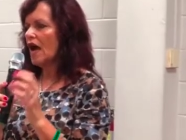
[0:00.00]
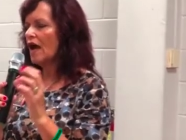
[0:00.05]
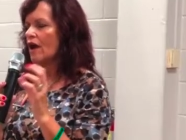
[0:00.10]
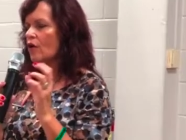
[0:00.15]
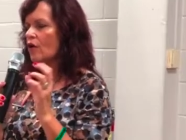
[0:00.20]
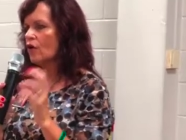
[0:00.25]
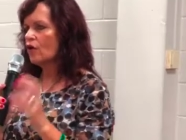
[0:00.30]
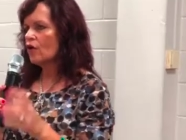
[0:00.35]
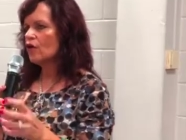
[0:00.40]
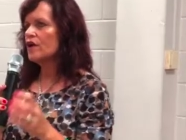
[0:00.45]

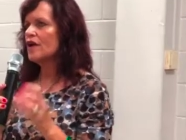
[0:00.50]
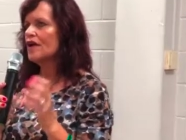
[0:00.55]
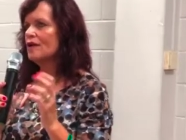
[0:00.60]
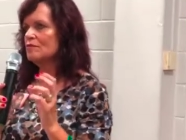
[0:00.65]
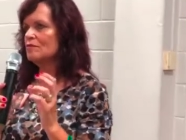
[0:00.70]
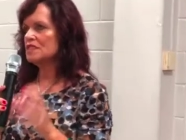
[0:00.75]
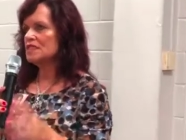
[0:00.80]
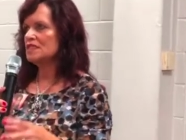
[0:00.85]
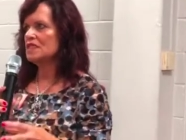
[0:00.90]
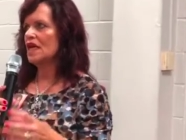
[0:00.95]
I heard
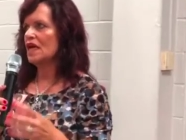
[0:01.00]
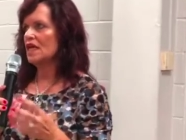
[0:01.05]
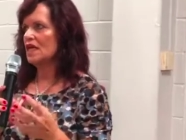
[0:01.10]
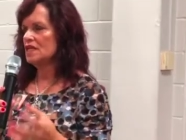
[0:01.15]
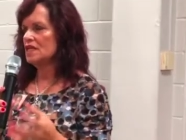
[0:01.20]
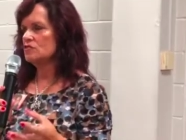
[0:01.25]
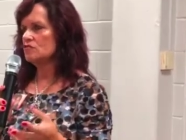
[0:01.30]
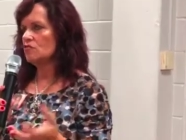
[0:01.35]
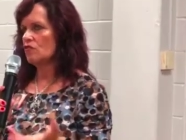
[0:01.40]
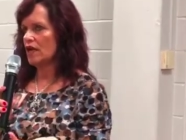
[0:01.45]
him say
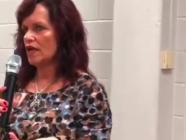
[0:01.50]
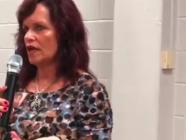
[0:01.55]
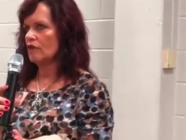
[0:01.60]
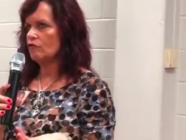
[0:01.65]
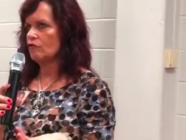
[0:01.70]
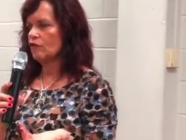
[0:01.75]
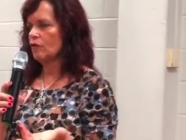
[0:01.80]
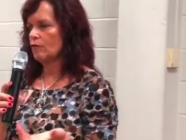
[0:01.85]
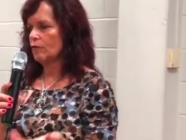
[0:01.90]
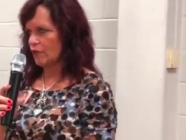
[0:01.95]
he's
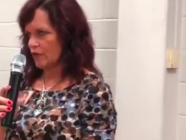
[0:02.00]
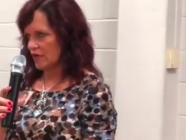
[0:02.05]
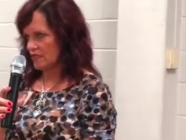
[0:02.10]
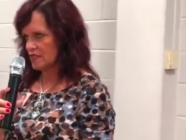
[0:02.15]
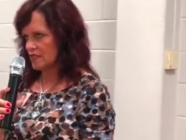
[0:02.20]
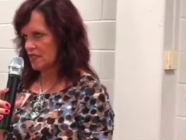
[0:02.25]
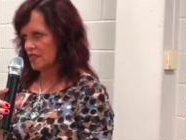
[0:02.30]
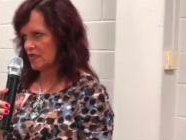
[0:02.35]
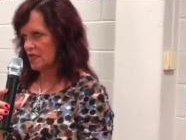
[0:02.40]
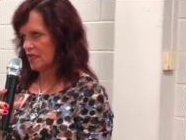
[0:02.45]
running for
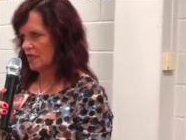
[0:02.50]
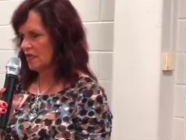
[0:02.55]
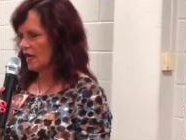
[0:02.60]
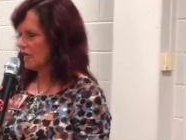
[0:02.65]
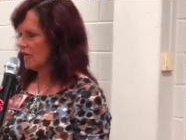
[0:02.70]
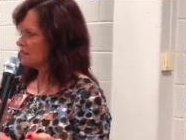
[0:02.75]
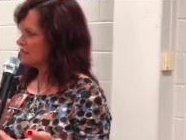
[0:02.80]
president.